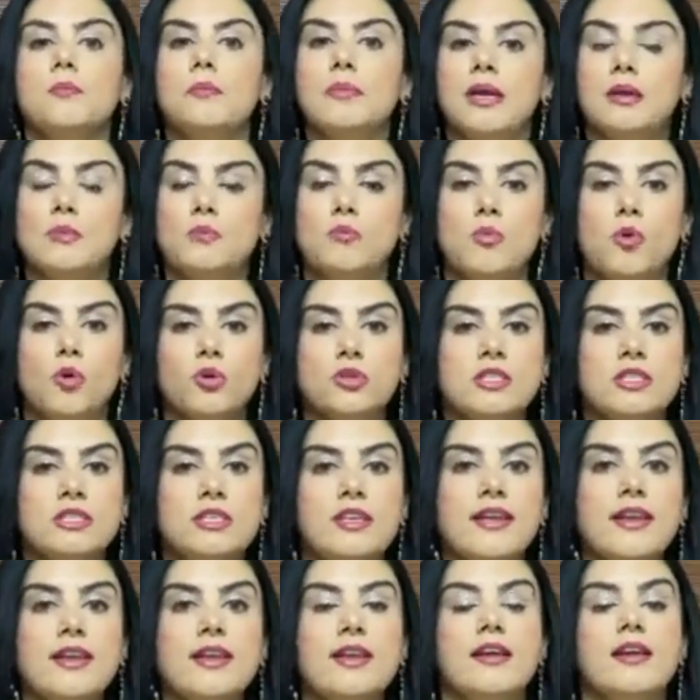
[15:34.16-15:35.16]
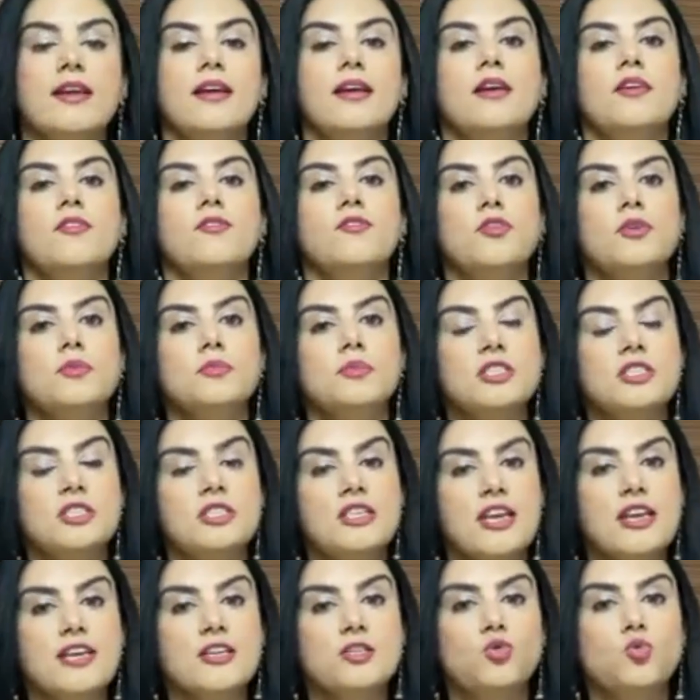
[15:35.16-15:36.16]
But mostly, from
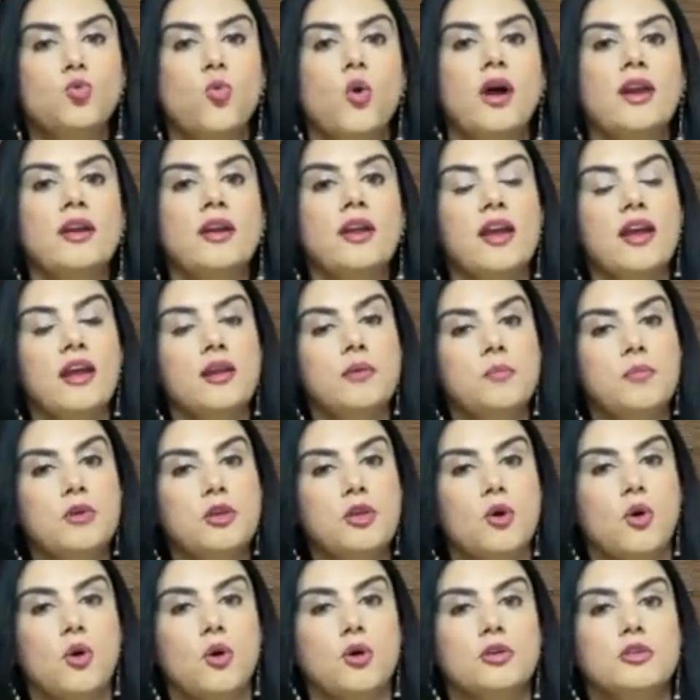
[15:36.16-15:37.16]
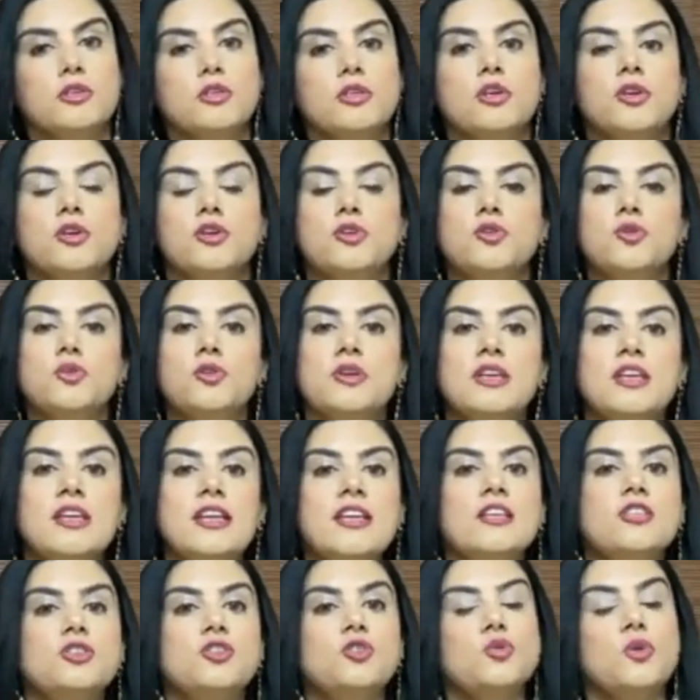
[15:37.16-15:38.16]
stage 1 and beyond, you
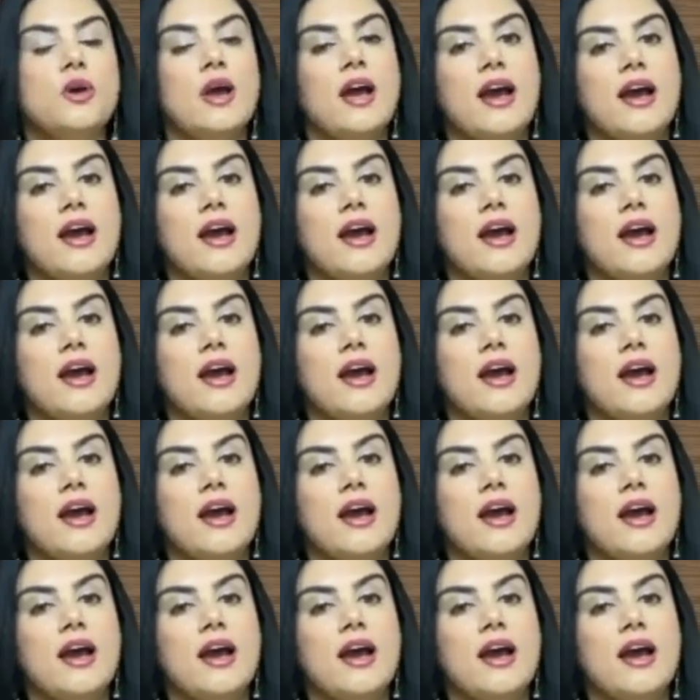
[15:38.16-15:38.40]
need to